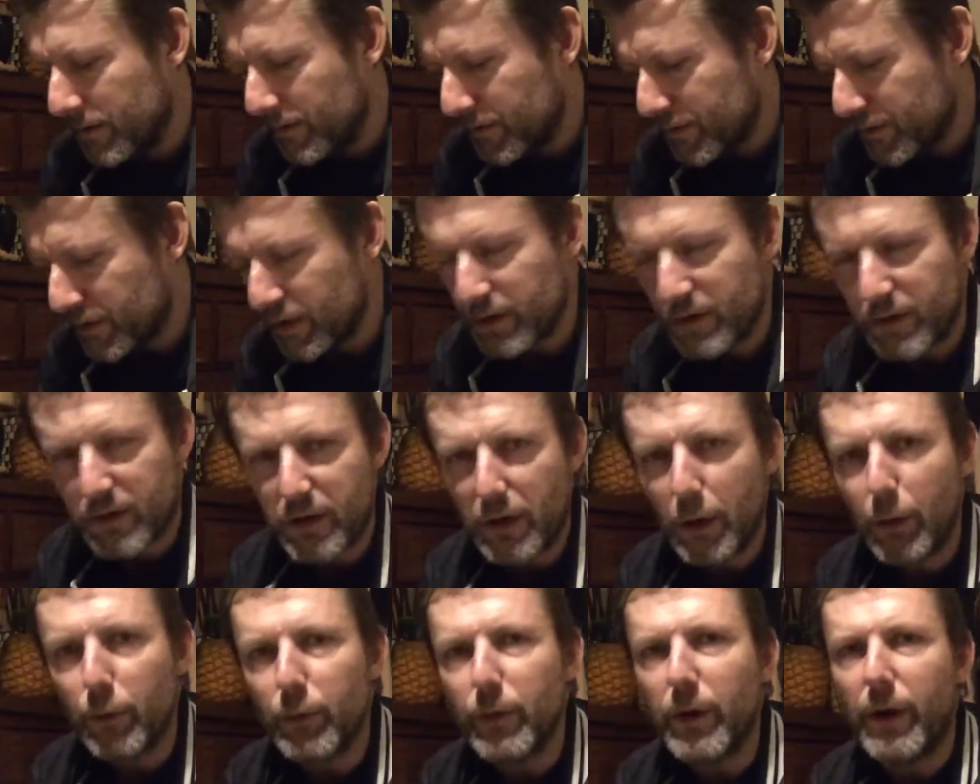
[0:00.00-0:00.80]
So she's
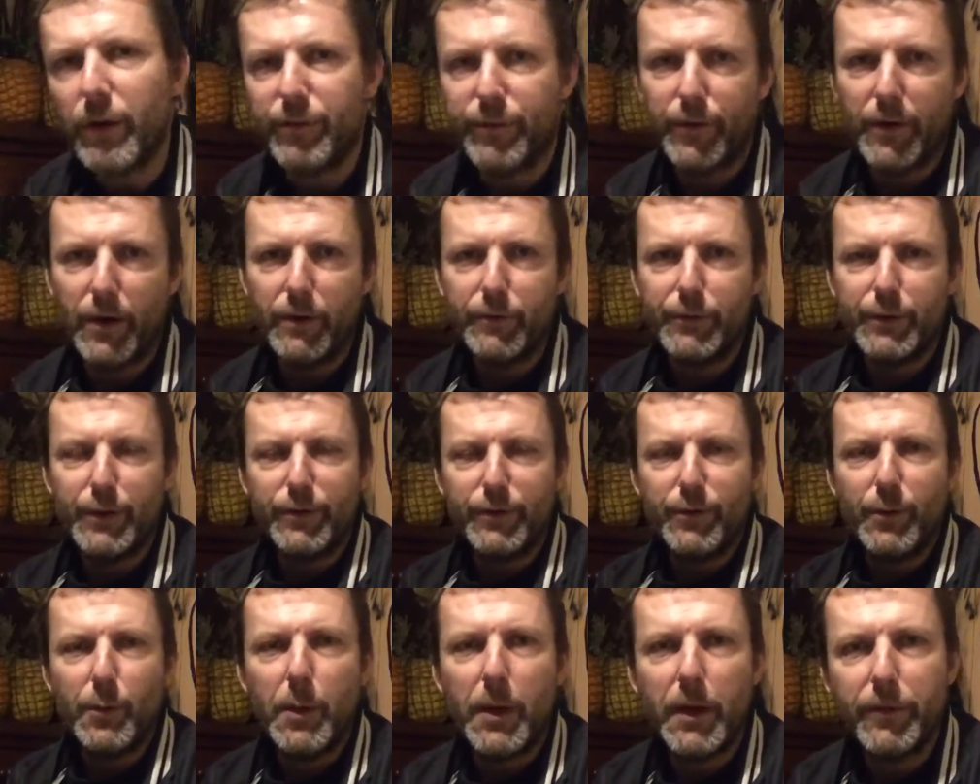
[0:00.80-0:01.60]
still not far
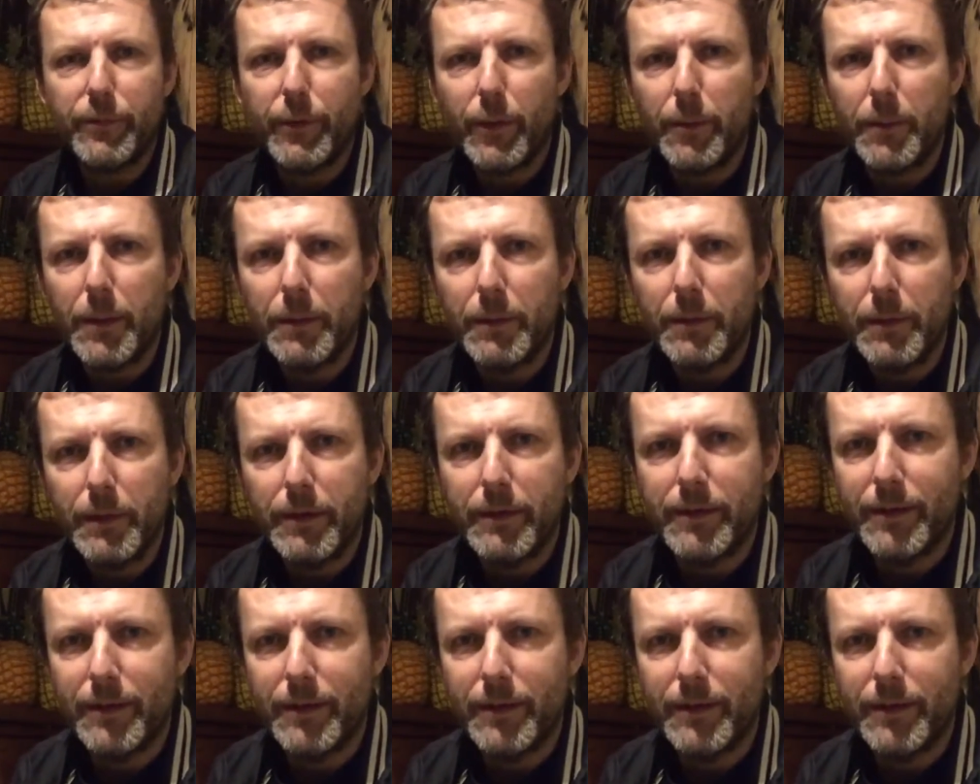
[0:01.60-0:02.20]
enough away from him.